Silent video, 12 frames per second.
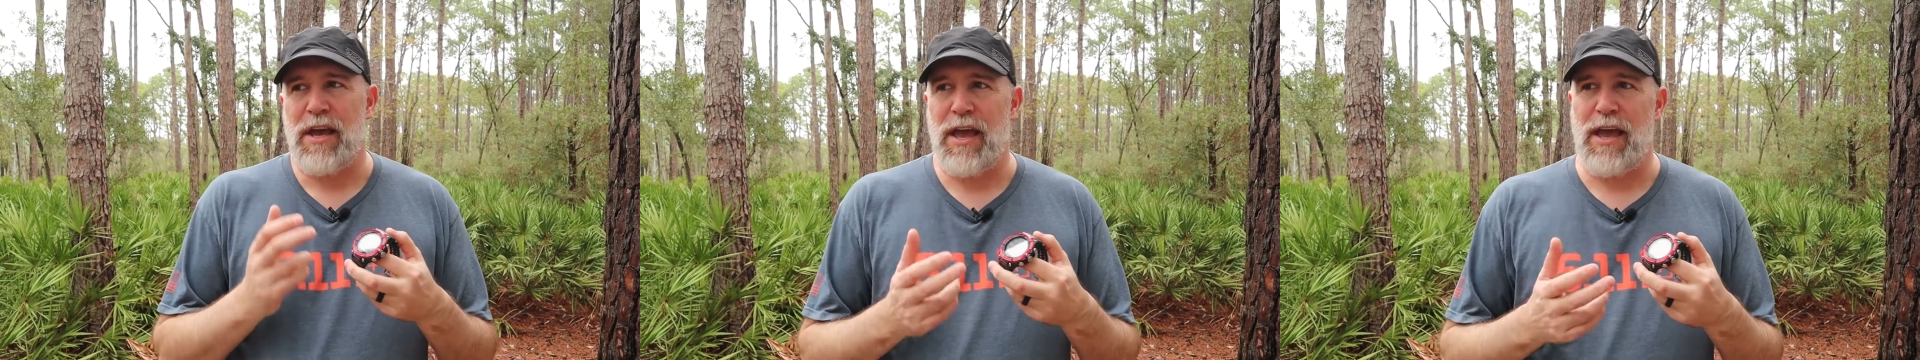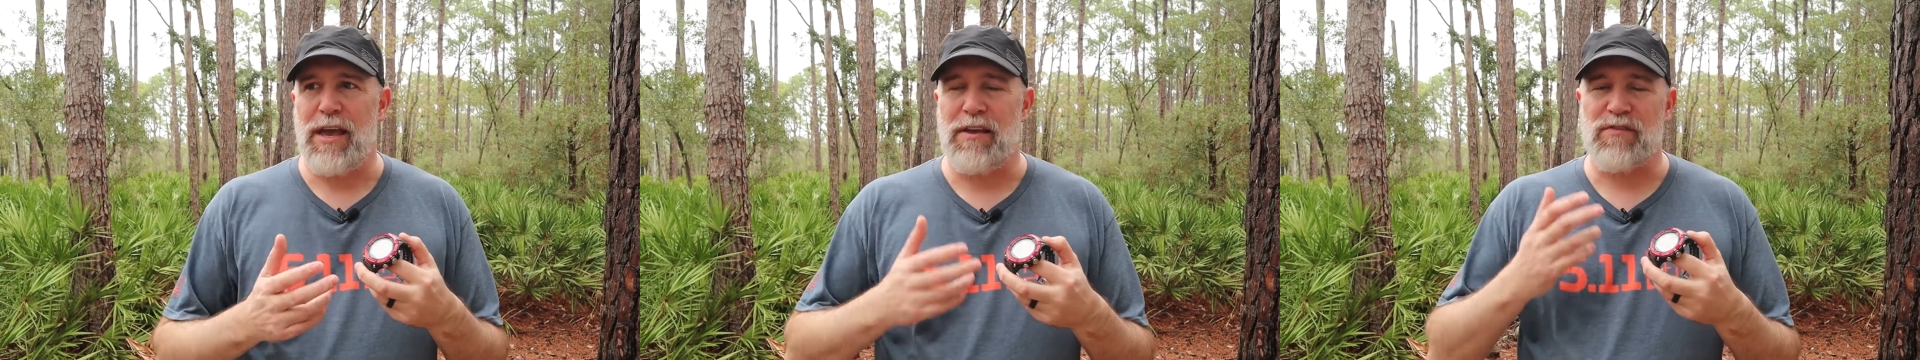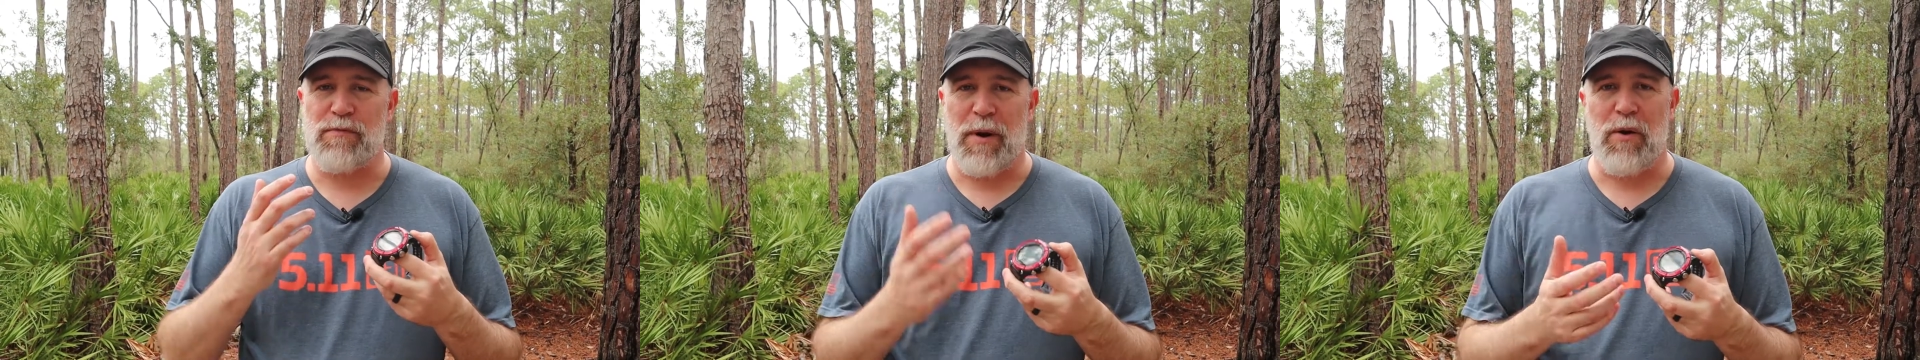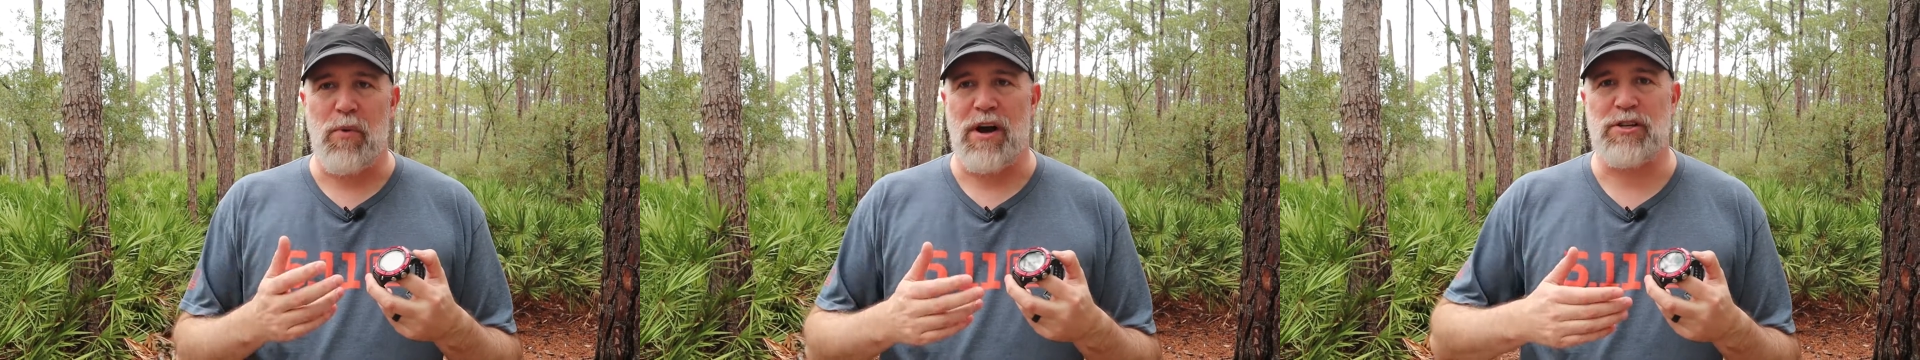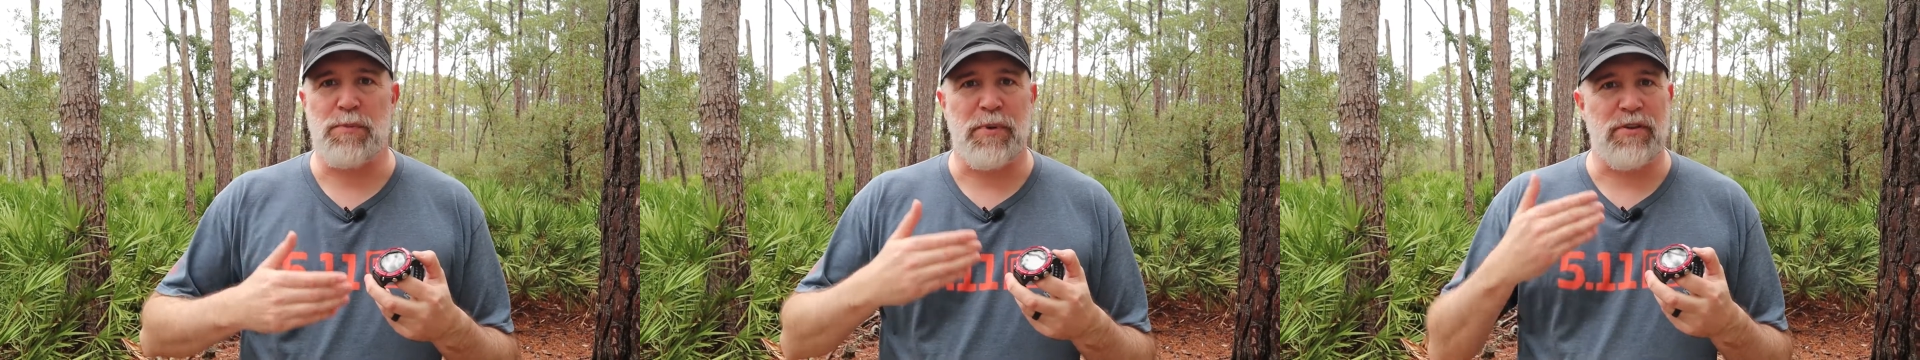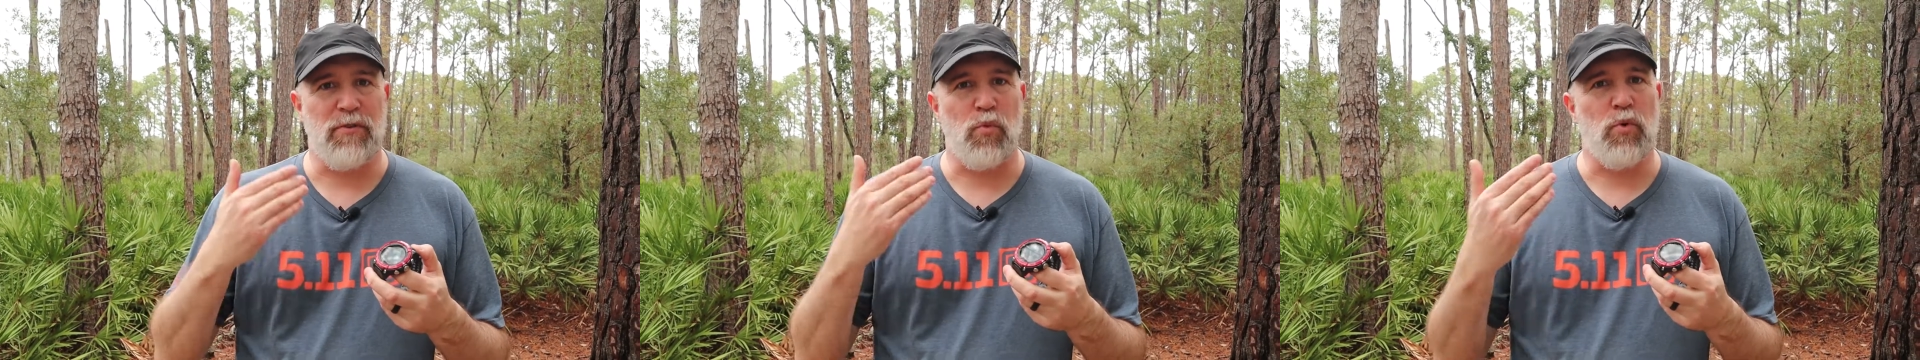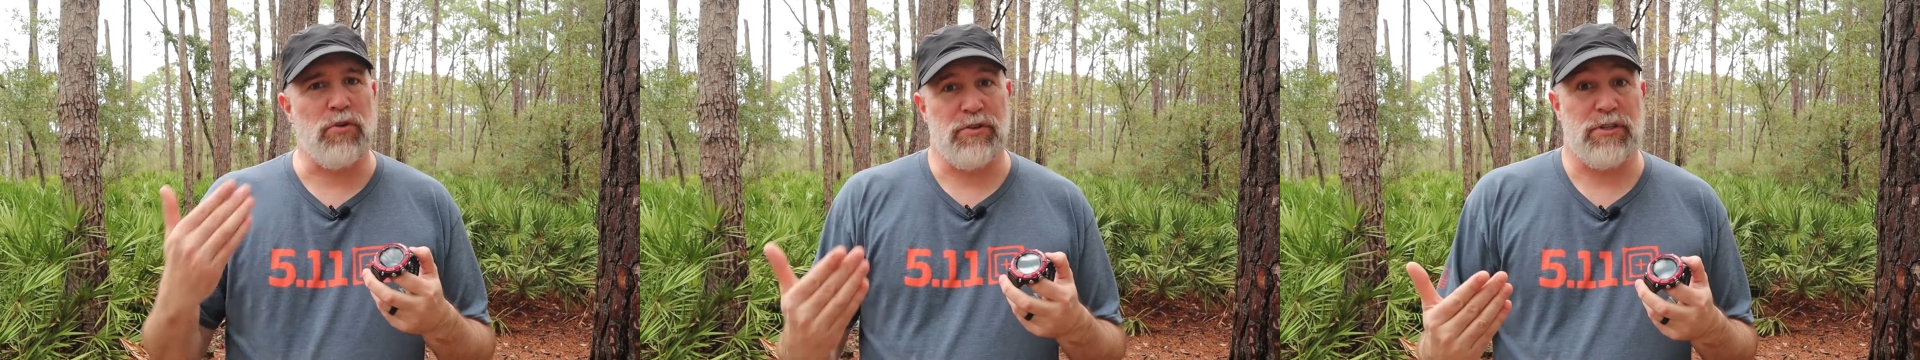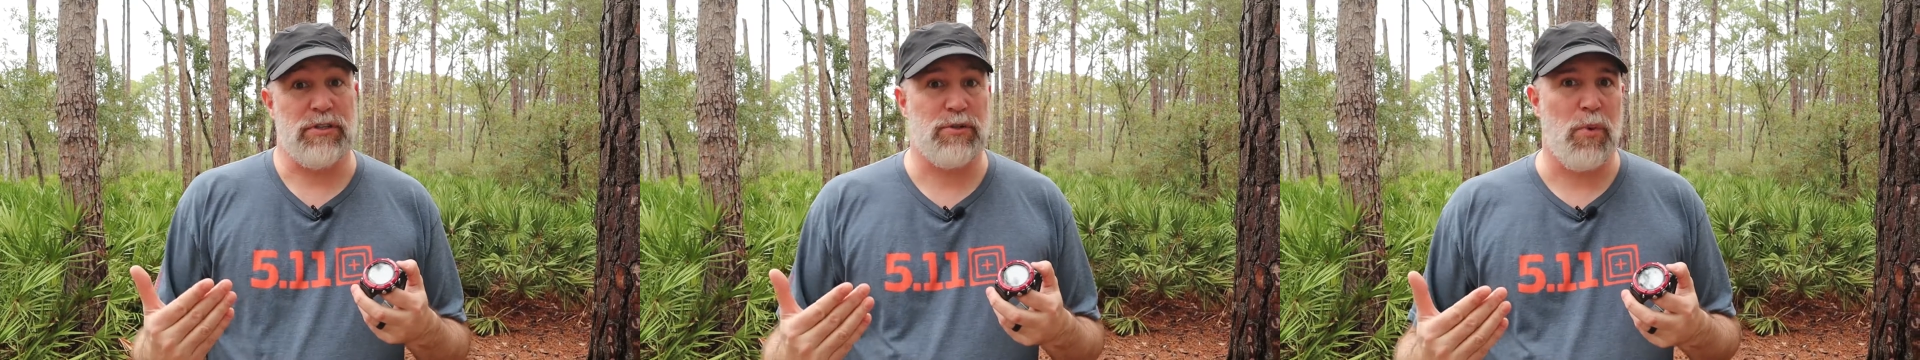a smartwatch, but it's a
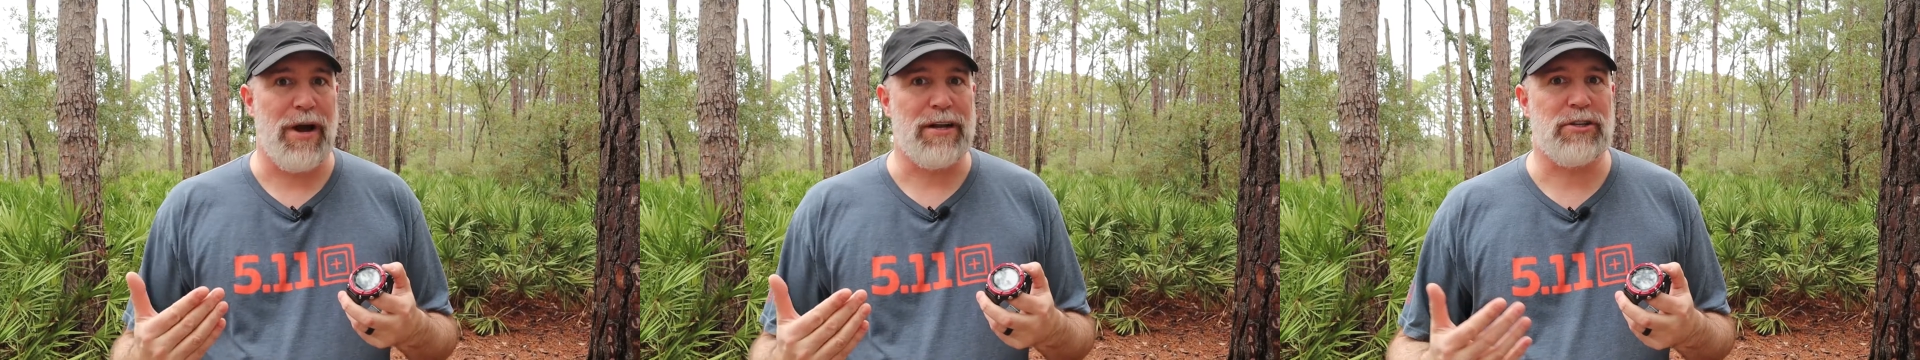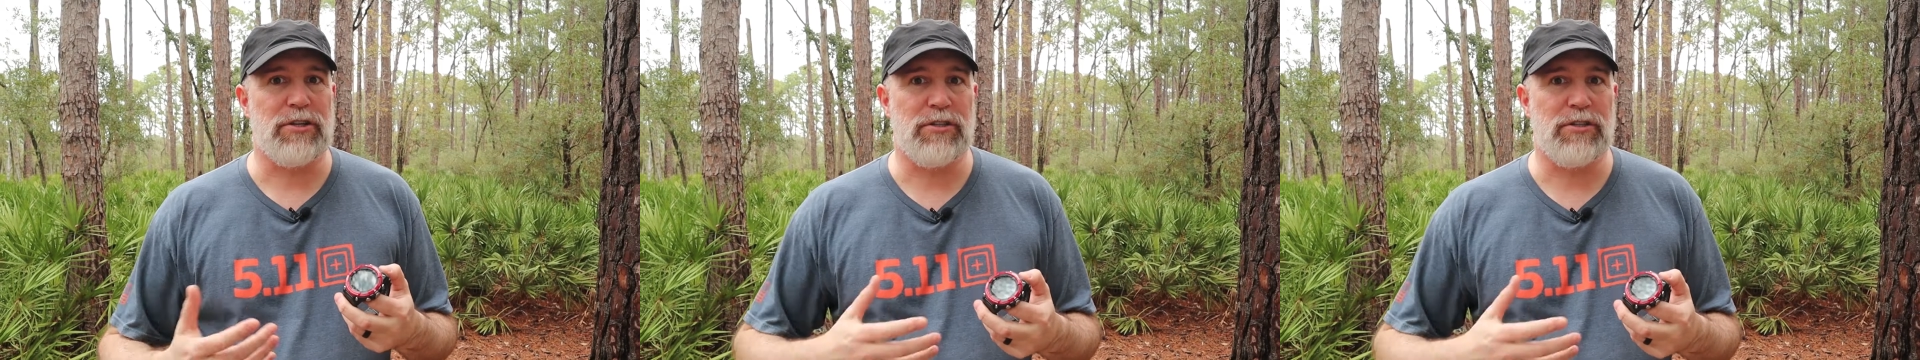wilderness watch.